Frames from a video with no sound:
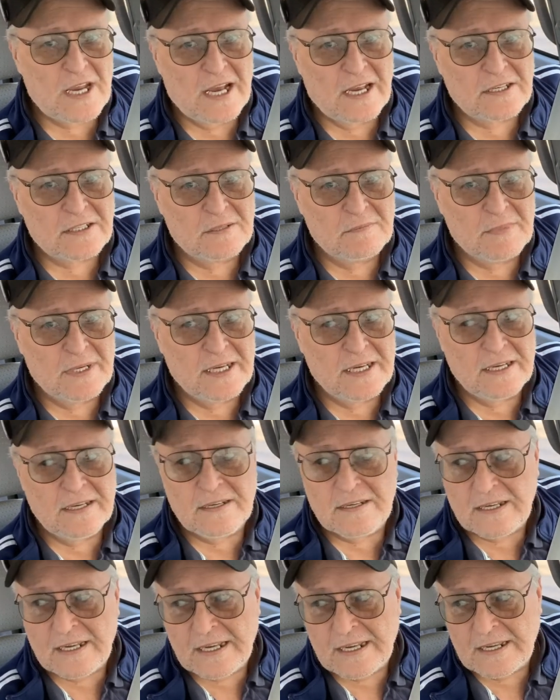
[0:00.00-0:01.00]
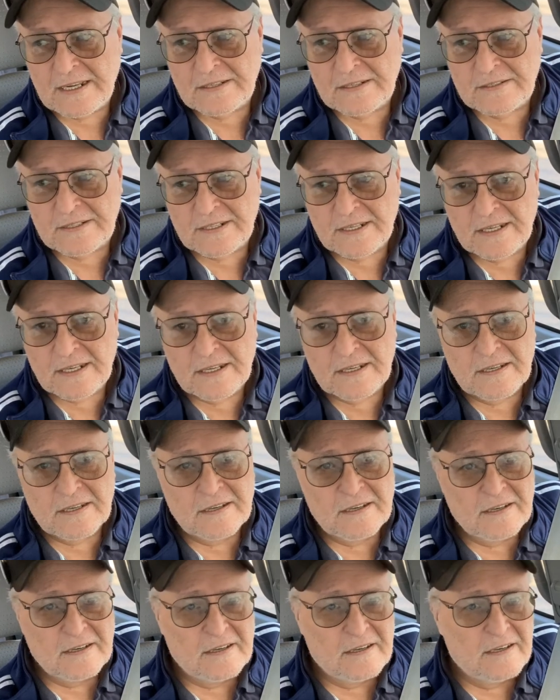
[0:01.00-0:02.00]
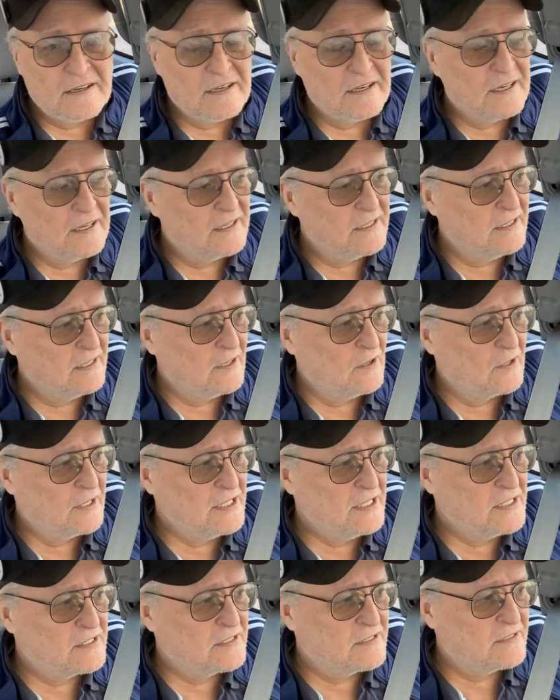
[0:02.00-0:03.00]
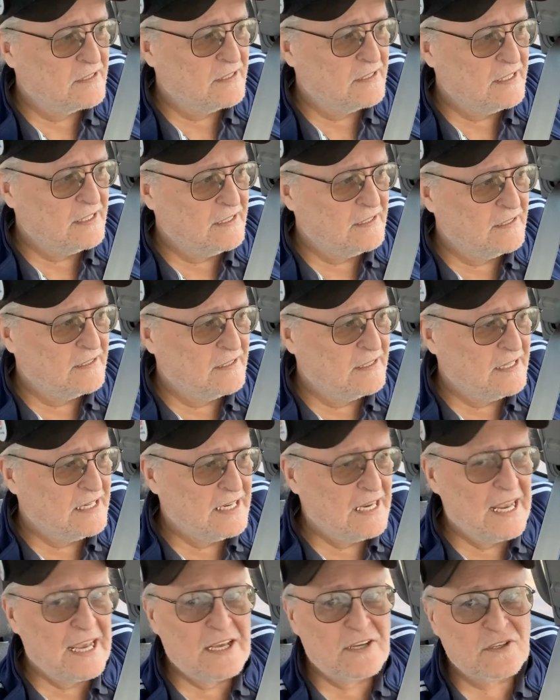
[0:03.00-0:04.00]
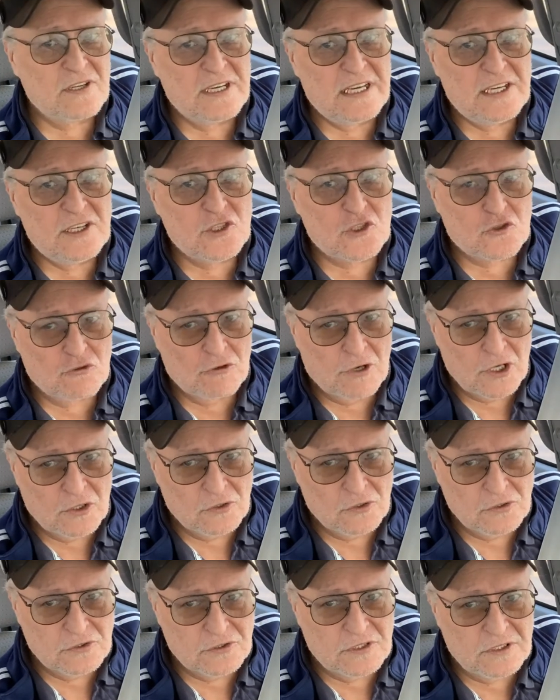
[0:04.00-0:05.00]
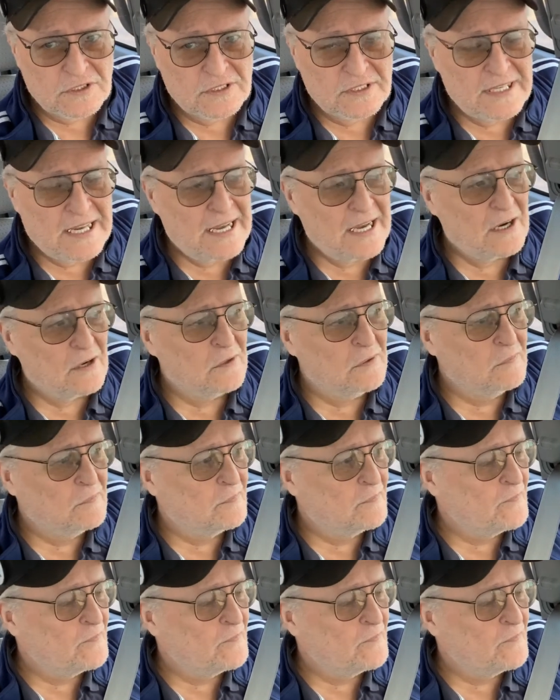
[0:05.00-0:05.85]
out to me. And you know, he struggles now